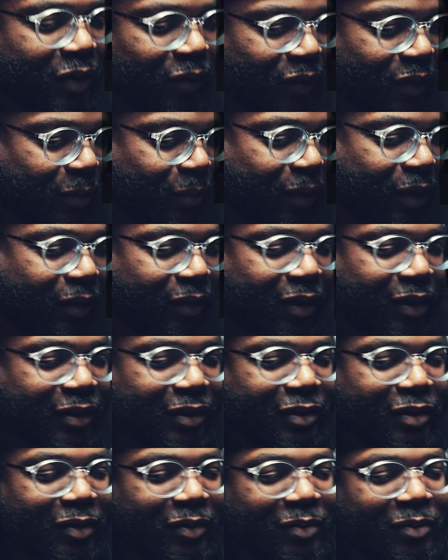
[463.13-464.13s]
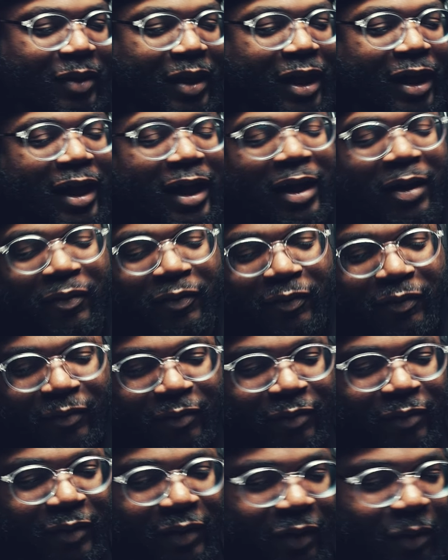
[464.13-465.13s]
in America, so I have
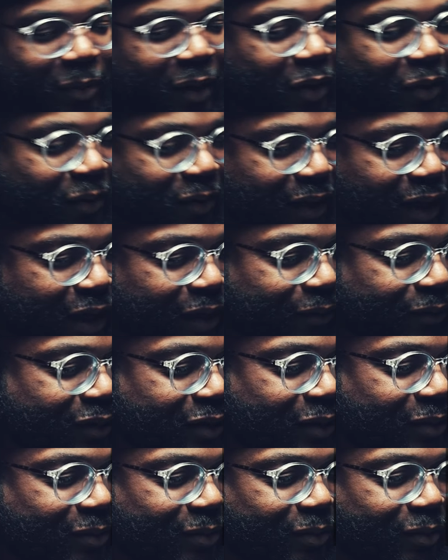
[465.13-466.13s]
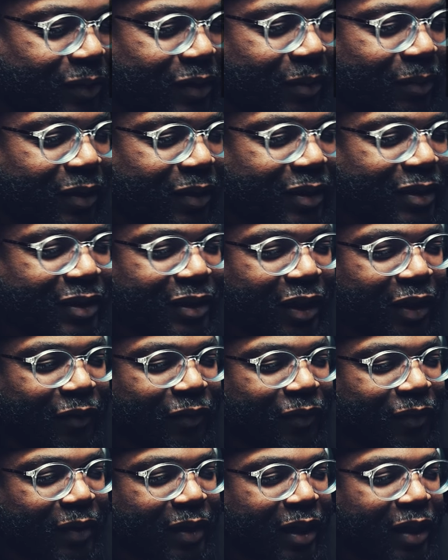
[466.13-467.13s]
my whole life. So some of this
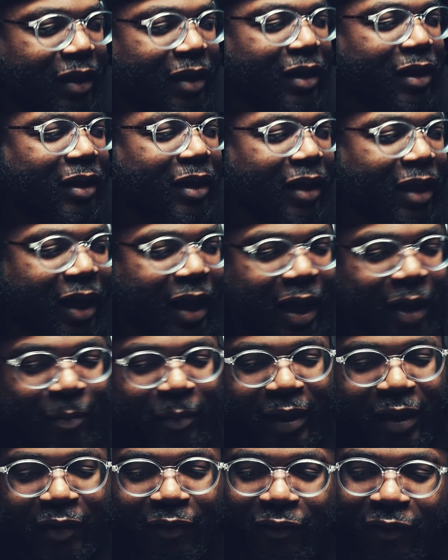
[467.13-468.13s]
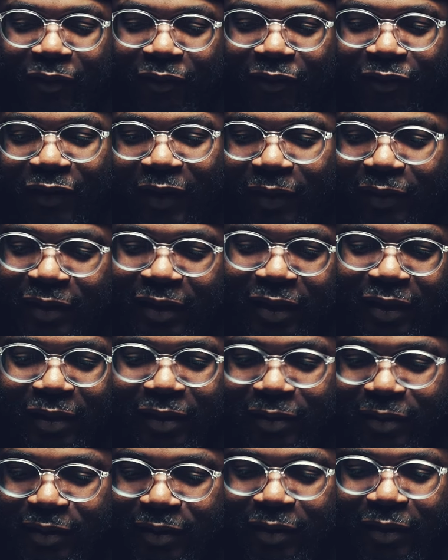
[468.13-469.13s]
stuff, I may have felt it
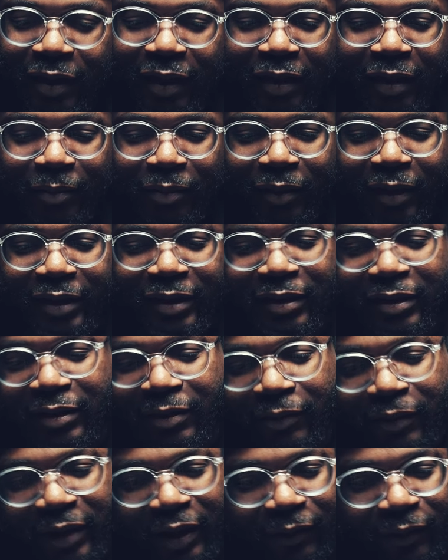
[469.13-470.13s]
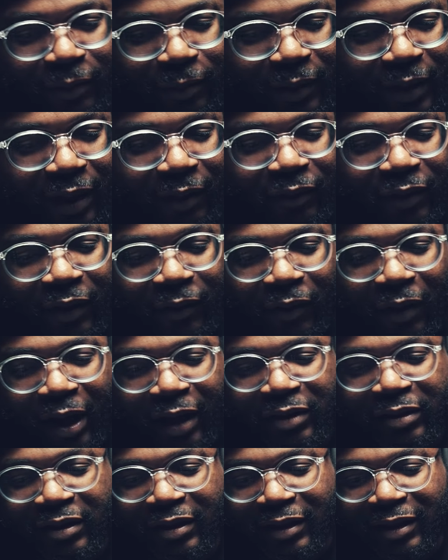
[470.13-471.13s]
in the presence or whatever, but I've never
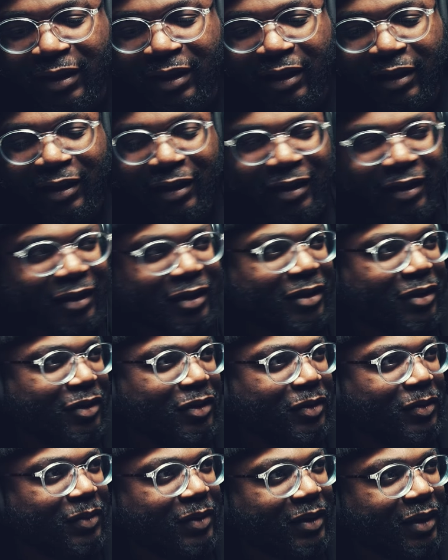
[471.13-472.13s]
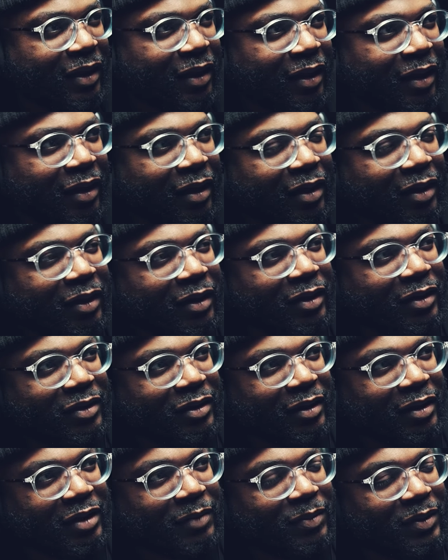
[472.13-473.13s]
actually listened to it,
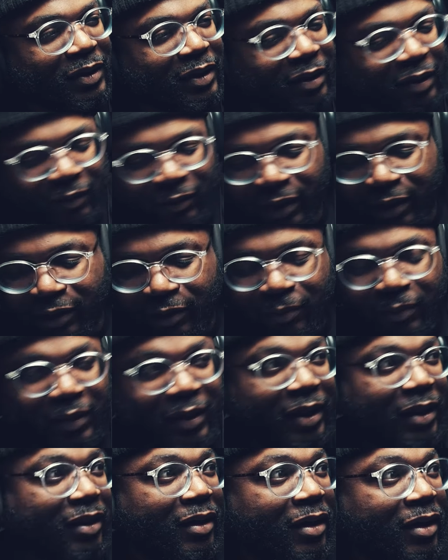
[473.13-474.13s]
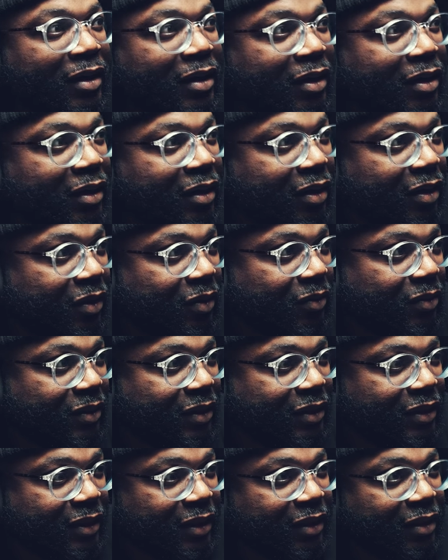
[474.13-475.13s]
to this particular record. But who is
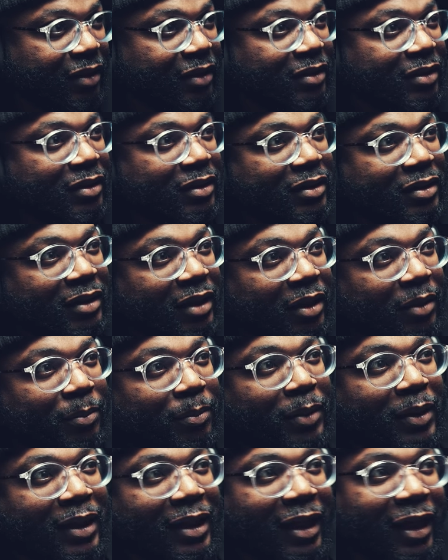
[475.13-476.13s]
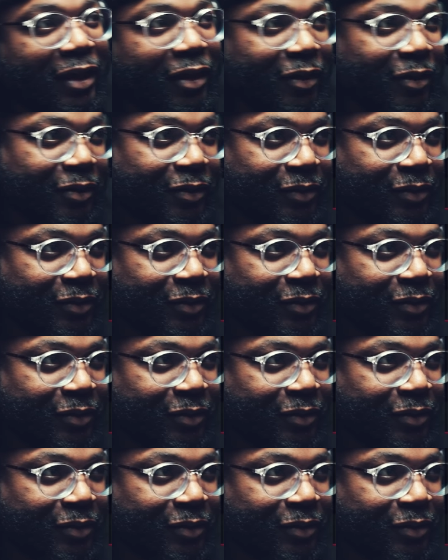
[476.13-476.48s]
this again? This is Player.